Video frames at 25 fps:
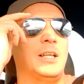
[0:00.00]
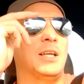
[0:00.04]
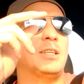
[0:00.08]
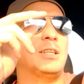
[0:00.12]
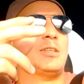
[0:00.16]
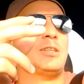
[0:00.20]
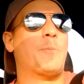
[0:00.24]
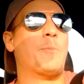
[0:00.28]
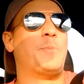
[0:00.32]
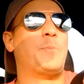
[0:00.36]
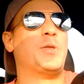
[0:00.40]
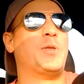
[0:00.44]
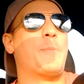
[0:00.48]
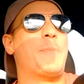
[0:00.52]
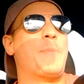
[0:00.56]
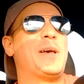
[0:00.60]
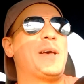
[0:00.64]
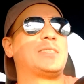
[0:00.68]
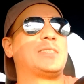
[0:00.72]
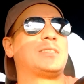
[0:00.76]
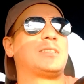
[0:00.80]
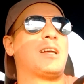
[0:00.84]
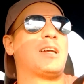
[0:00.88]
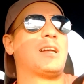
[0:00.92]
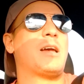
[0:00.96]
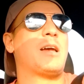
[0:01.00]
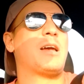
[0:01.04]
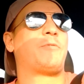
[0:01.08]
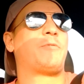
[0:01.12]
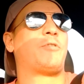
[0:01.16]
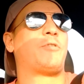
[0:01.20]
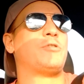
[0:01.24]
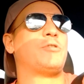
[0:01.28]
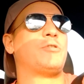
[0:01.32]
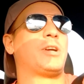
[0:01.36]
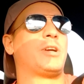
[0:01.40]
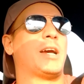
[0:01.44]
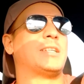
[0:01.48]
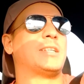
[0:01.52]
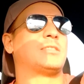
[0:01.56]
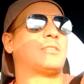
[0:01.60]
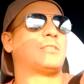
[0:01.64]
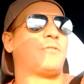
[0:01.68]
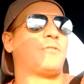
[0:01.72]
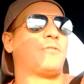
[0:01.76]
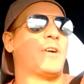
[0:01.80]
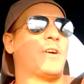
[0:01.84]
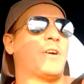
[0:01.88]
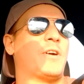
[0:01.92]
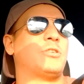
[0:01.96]
the best time for you guys to
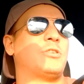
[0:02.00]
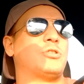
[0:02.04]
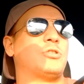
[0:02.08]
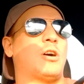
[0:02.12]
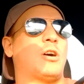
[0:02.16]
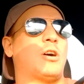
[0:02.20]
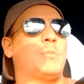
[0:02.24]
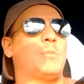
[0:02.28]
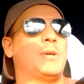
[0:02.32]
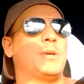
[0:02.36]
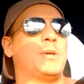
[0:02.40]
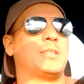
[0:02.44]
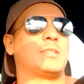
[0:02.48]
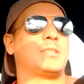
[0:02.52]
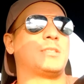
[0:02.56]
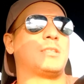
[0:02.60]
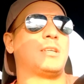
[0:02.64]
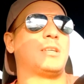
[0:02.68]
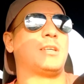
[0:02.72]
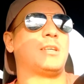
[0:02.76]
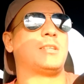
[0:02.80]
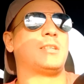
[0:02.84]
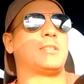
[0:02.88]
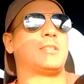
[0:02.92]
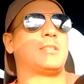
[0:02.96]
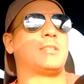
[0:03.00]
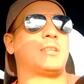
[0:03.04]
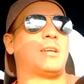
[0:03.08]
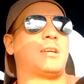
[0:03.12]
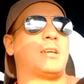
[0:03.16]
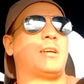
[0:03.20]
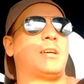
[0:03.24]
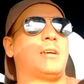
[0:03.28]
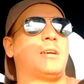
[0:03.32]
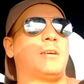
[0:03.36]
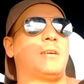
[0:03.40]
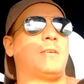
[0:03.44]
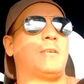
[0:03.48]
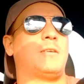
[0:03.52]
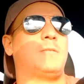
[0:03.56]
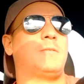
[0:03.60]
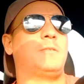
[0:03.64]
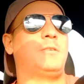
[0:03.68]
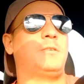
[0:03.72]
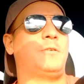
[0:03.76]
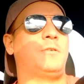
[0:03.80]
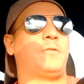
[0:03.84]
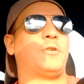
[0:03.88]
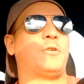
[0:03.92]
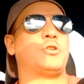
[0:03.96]
find a job is
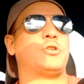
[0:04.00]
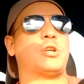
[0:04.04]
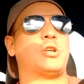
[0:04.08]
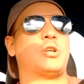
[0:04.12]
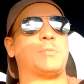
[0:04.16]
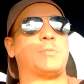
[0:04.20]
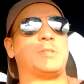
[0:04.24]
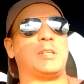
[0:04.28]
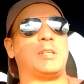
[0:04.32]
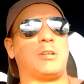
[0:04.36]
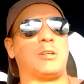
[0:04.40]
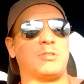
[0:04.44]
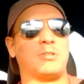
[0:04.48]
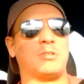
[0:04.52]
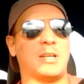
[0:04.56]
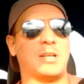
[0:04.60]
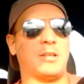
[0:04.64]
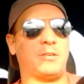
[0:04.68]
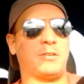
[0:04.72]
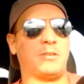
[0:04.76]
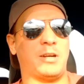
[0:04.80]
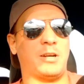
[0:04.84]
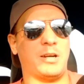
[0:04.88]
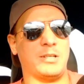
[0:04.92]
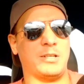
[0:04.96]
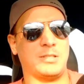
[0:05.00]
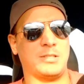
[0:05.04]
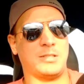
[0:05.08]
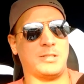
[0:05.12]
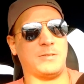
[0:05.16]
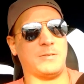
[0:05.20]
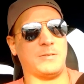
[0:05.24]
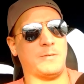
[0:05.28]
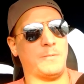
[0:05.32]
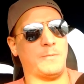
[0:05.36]
for job seekers out there is